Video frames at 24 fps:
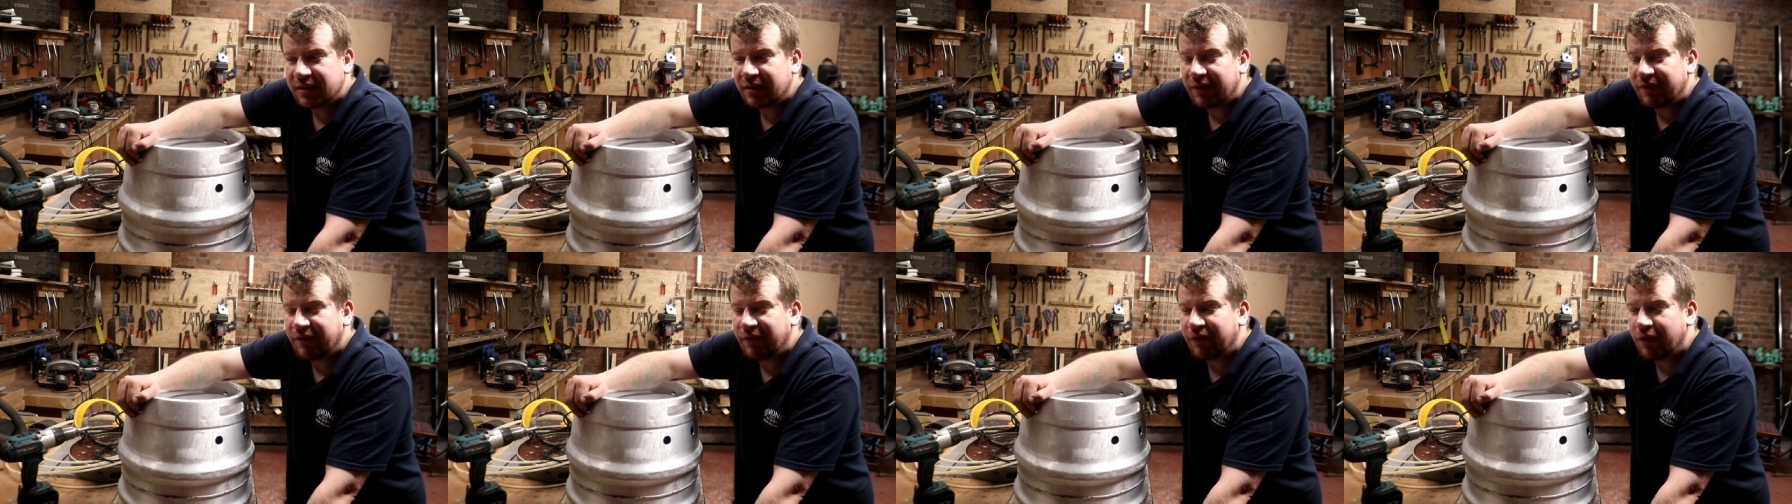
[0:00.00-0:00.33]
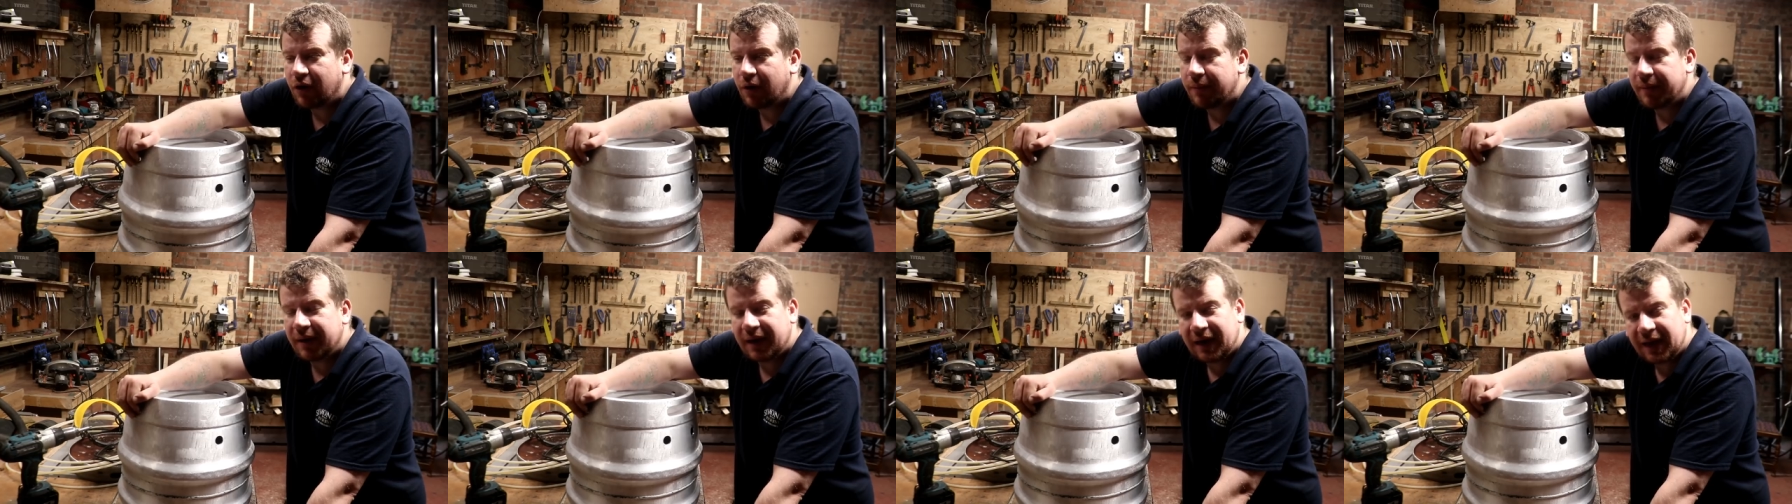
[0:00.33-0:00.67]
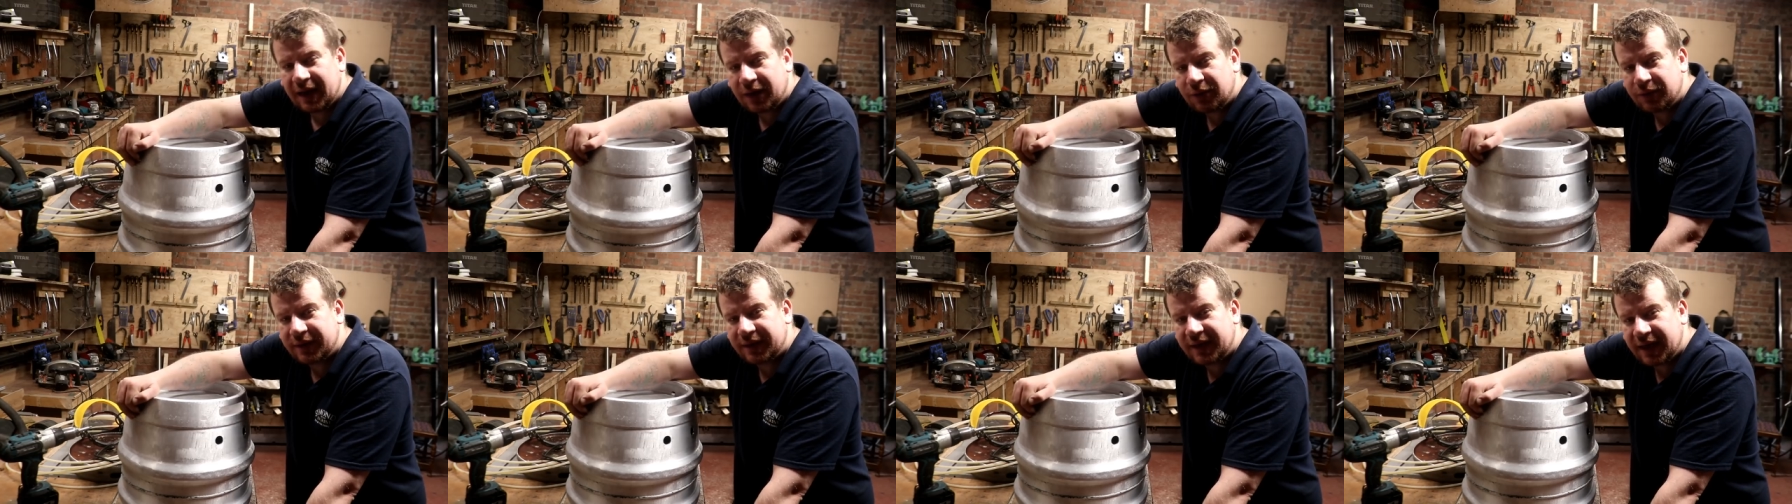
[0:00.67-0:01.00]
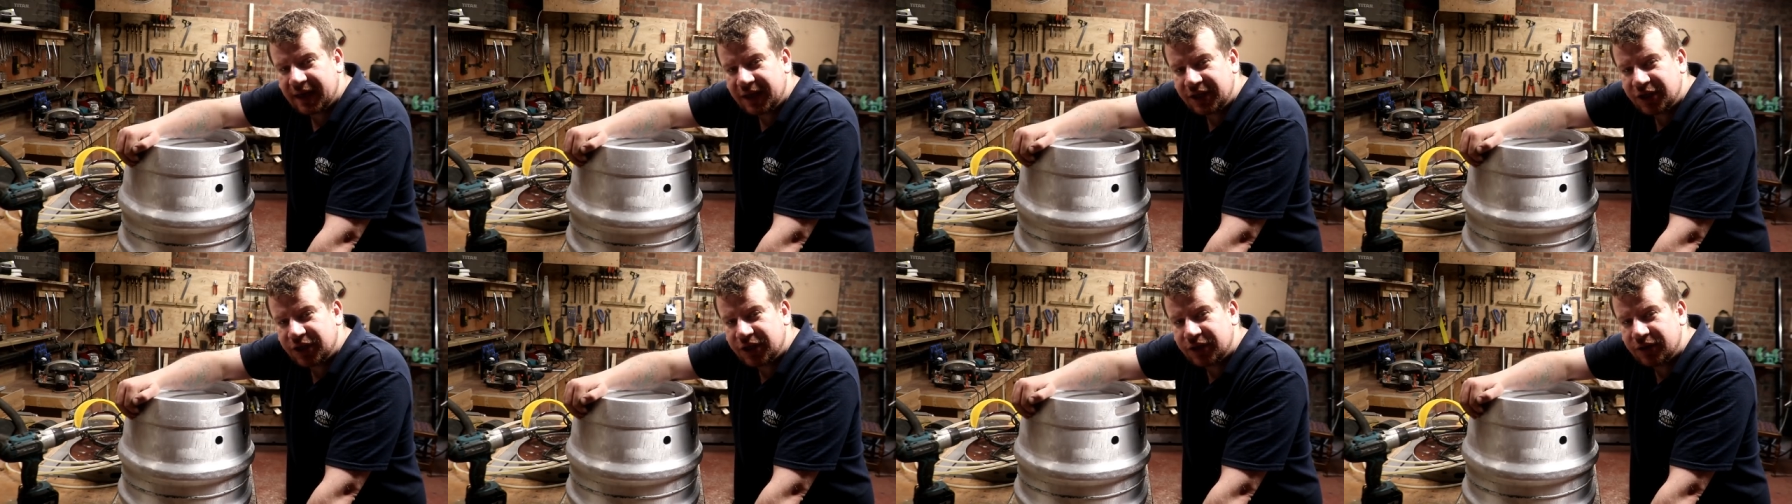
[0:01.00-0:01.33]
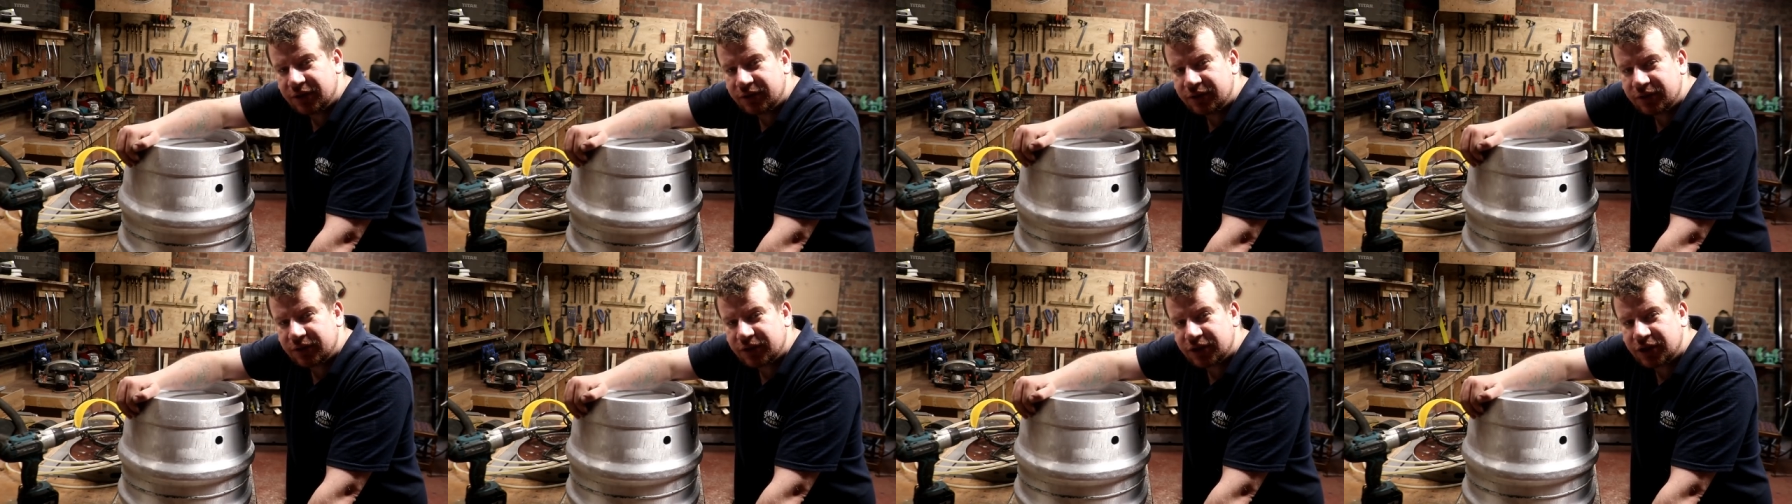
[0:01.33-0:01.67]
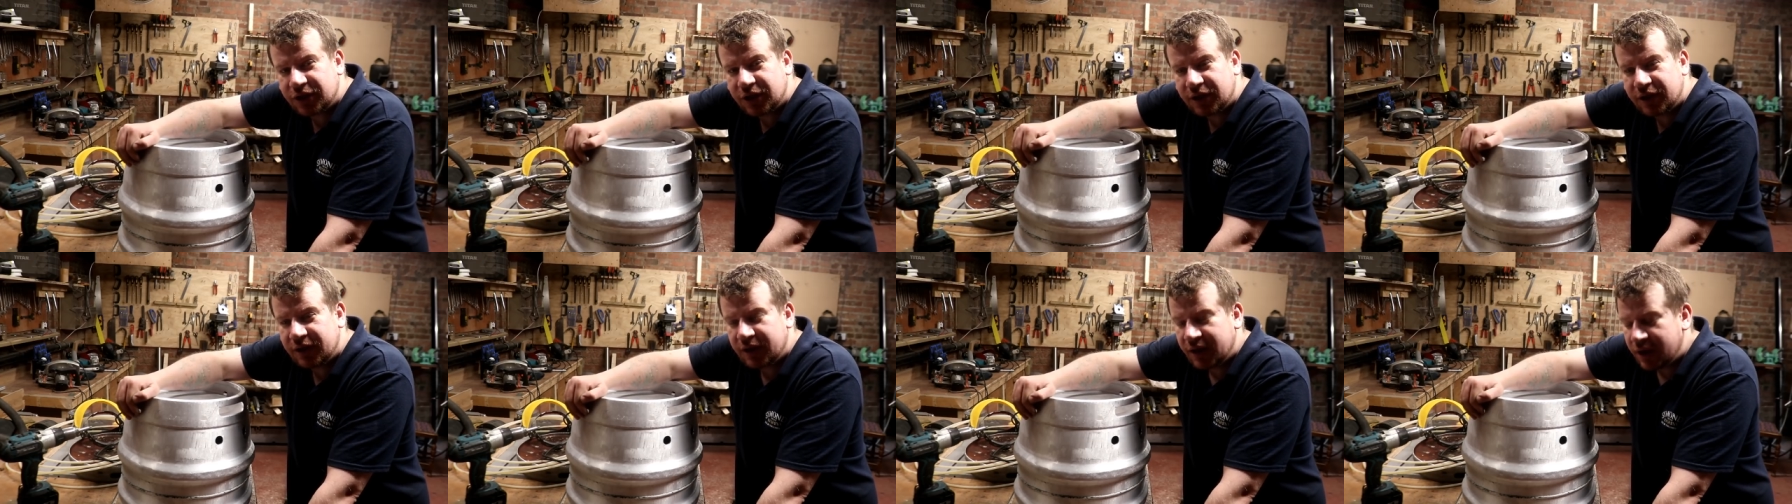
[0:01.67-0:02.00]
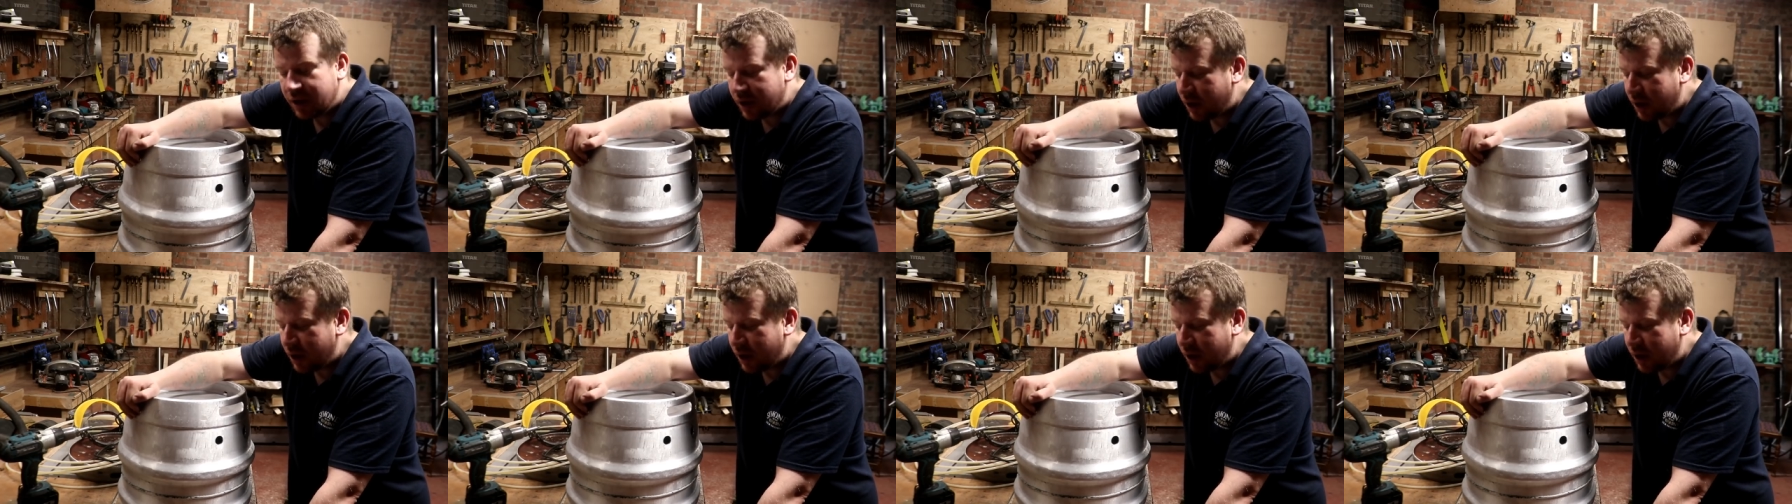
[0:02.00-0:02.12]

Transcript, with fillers: from a liquidation auction